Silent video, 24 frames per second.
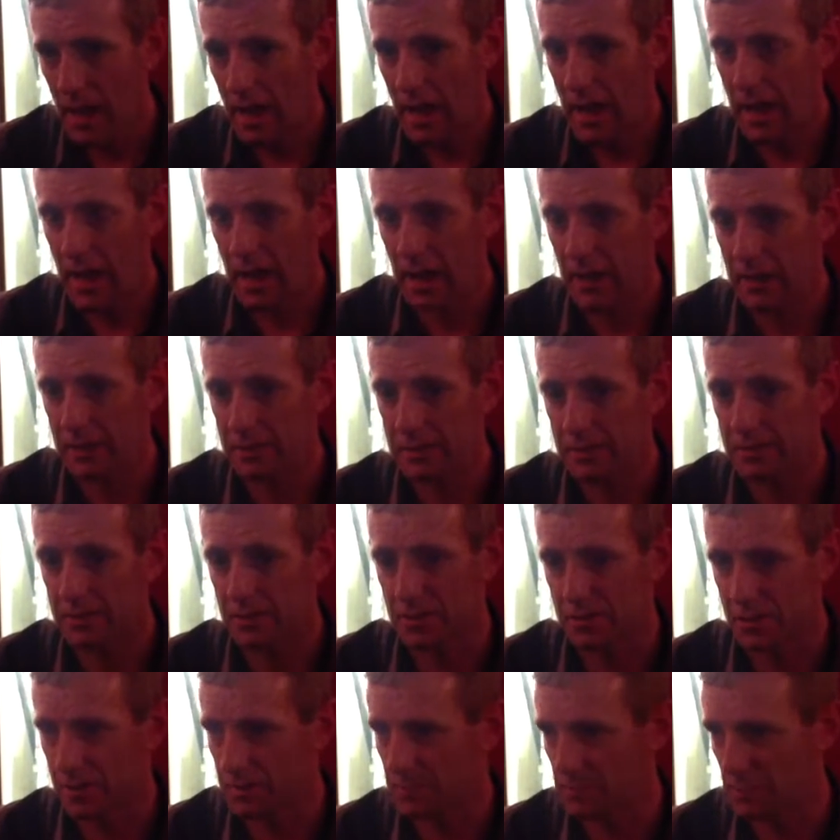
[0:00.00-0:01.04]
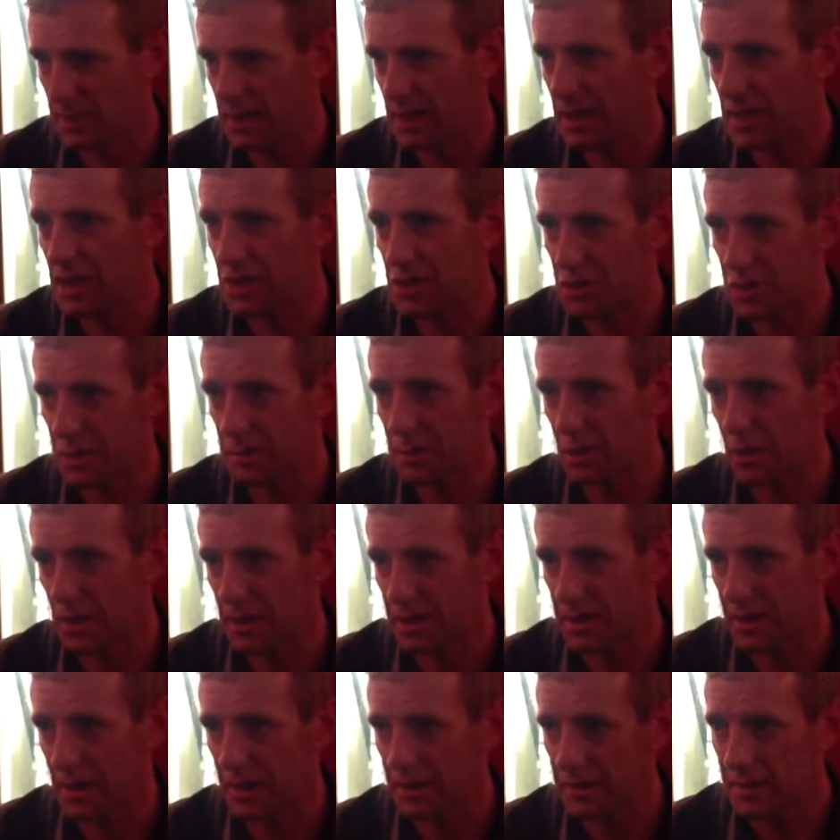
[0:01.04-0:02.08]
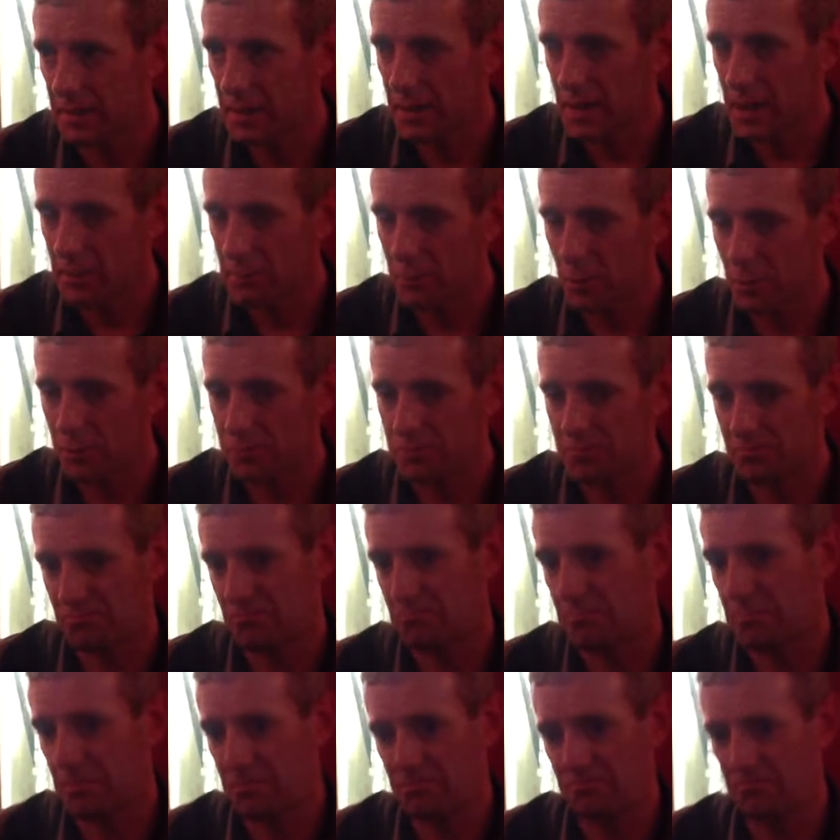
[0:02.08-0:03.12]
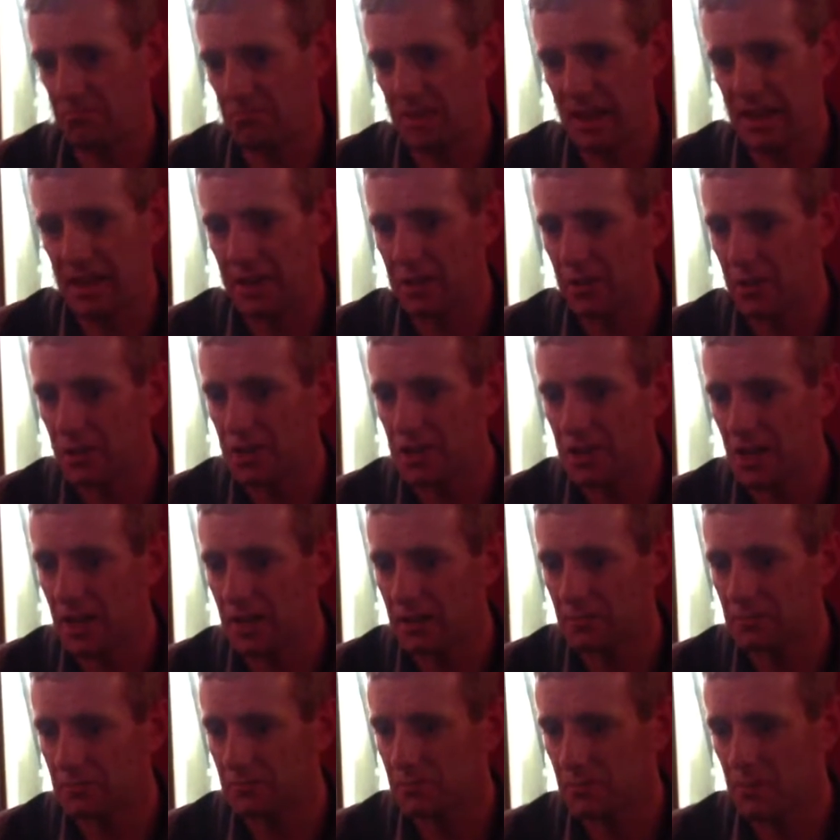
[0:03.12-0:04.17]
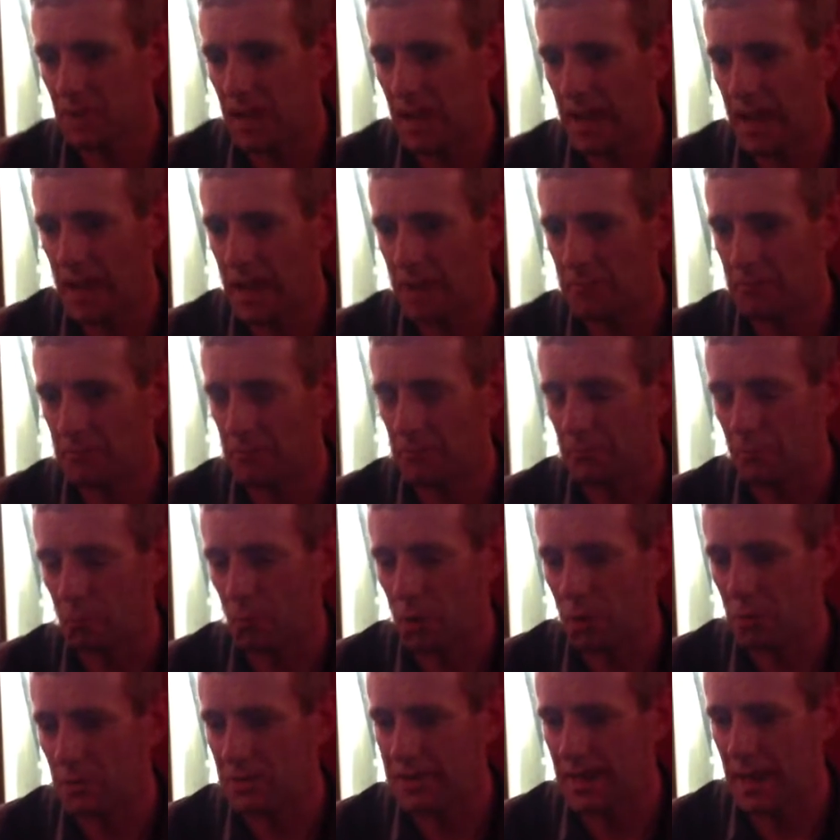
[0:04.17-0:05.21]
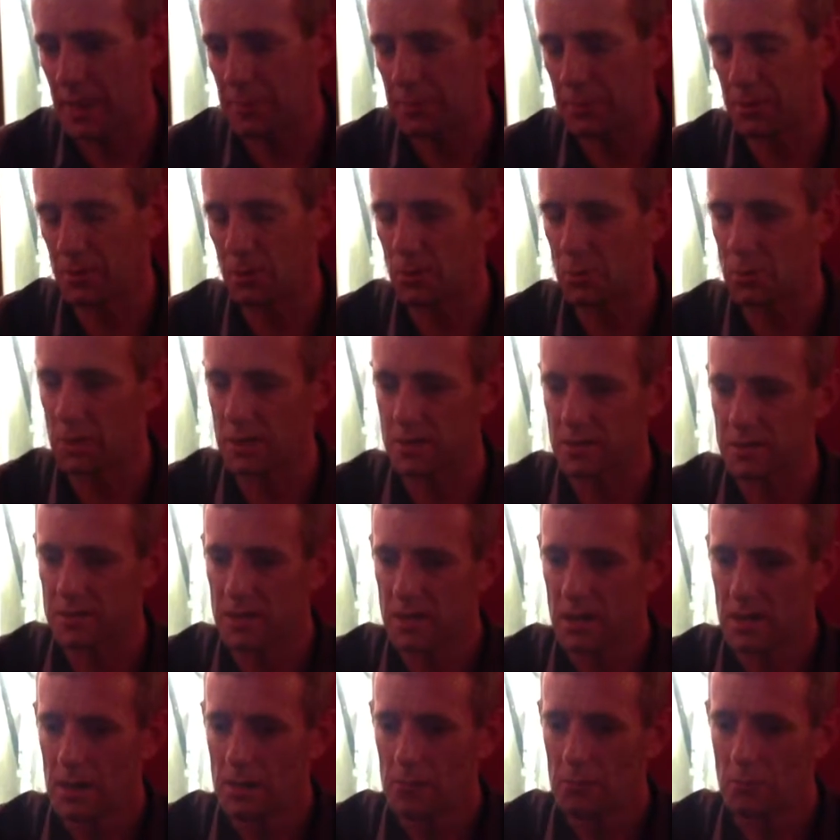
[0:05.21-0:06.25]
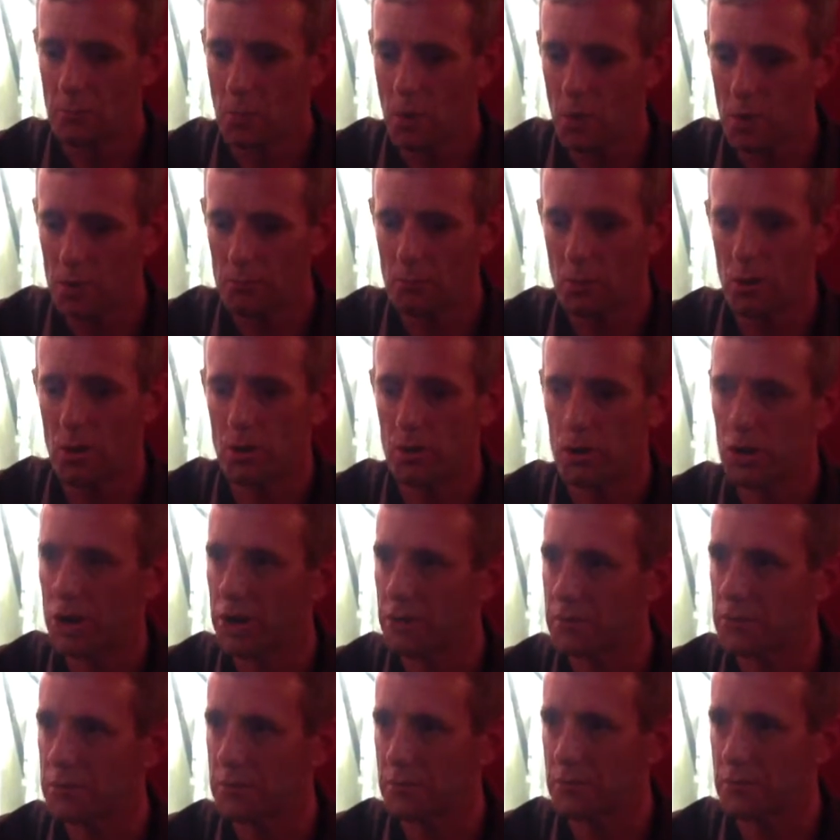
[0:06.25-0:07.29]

And there's a bit of history behind that. But in a nutshell, um, what was happening was more and more Irish